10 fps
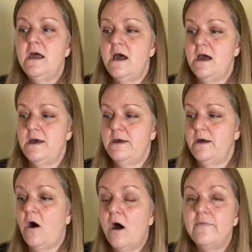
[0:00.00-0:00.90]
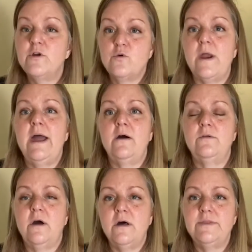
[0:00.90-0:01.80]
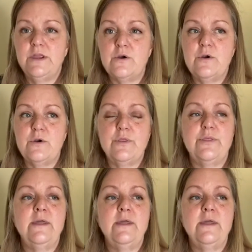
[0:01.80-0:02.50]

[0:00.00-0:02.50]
on the ground, on the earth,